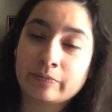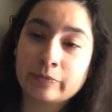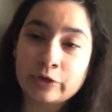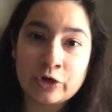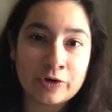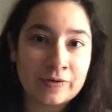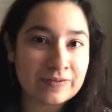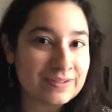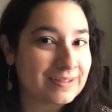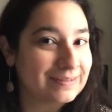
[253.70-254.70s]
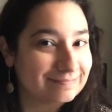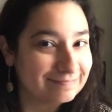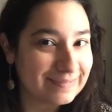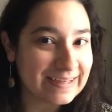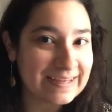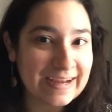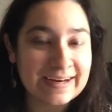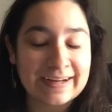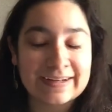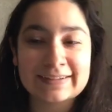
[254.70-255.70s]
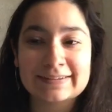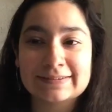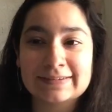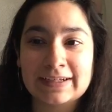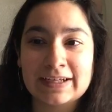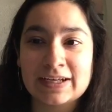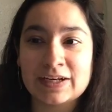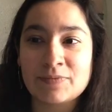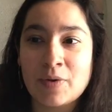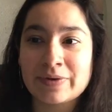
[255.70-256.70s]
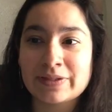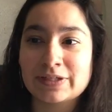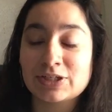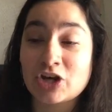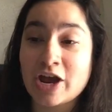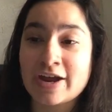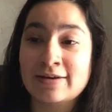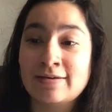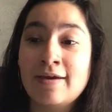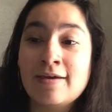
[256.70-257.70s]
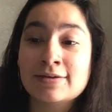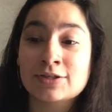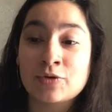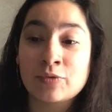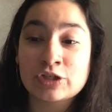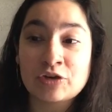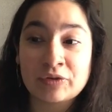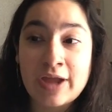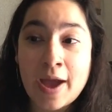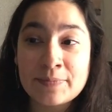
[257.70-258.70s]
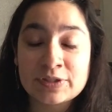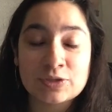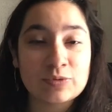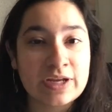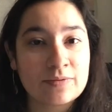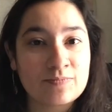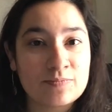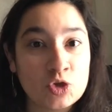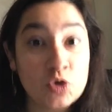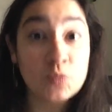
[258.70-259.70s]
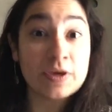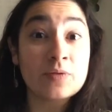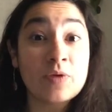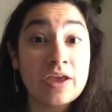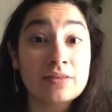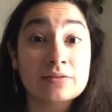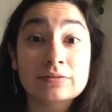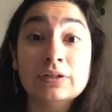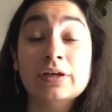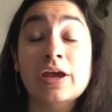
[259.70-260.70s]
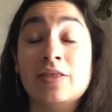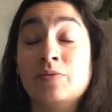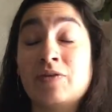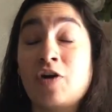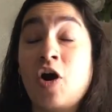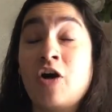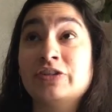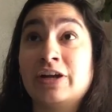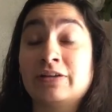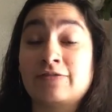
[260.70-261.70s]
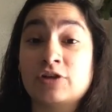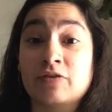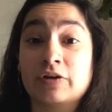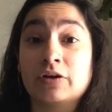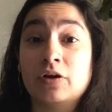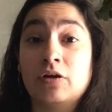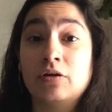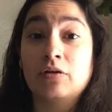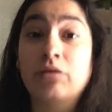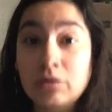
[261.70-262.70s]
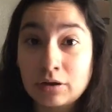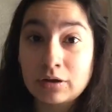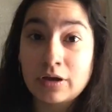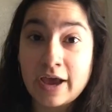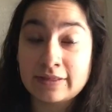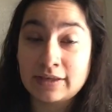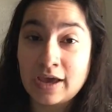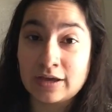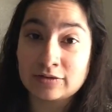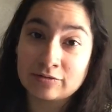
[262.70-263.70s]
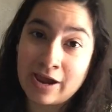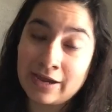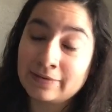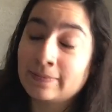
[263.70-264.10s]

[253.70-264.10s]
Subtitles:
nerves get a moment to shine. So what generally happens is we take too big a breath, and then we have all this air left over at the end, right?